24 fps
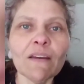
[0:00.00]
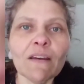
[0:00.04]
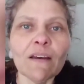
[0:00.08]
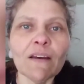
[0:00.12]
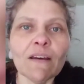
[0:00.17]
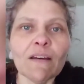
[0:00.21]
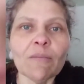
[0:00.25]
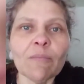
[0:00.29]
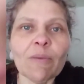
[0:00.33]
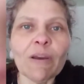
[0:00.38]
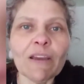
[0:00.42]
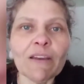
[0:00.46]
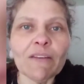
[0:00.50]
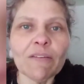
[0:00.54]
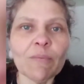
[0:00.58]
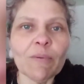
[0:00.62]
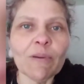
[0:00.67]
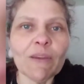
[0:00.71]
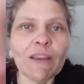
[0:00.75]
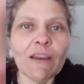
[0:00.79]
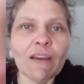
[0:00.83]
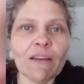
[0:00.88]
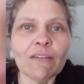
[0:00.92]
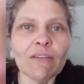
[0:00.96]
uh, my
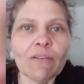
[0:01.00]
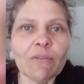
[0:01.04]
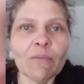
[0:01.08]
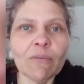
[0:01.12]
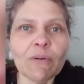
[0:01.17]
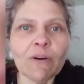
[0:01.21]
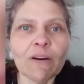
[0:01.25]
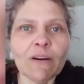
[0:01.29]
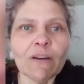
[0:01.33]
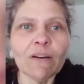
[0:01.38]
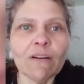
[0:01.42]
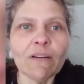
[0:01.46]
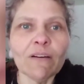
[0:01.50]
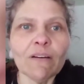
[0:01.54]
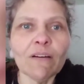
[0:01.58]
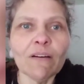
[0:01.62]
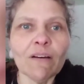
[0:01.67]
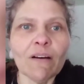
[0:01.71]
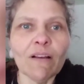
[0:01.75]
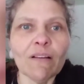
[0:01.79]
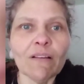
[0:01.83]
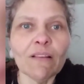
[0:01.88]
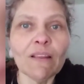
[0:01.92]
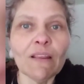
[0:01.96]
husband had to work
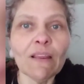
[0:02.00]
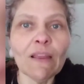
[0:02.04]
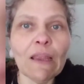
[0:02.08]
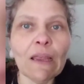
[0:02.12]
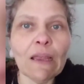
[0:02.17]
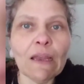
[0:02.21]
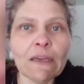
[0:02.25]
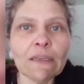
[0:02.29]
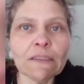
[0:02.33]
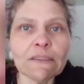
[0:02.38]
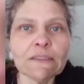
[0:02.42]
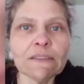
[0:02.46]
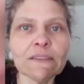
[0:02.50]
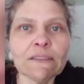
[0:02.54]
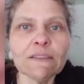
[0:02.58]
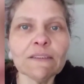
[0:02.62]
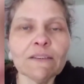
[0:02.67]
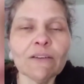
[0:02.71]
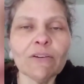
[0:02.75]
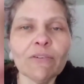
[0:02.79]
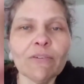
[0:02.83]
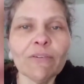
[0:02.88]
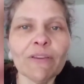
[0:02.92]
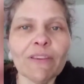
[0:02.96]
a lot
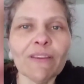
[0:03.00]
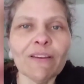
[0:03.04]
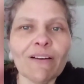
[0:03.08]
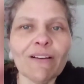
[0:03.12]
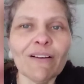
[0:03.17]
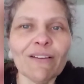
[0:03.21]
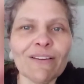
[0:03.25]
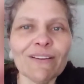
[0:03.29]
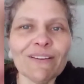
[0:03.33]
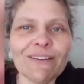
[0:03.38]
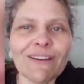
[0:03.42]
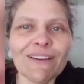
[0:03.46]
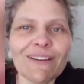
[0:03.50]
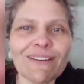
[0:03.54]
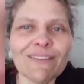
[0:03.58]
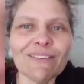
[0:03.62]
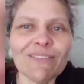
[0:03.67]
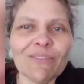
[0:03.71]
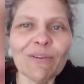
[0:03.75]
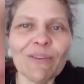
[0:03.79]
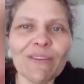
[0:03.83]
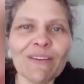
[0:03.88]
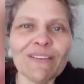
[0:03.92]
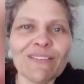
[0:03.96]
over the holidays
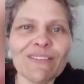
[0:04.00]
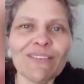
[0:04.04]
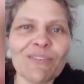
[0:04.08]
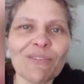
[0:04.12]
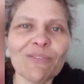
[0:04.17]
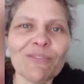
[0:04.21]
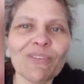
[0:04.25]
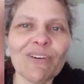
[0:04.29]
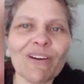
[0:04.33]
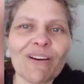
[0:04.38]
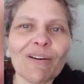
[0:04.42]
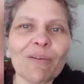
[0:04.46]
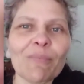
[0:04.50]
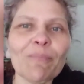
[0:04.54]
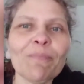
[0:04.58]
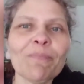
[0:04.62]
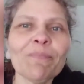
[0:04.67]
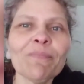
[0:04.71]
with his new job.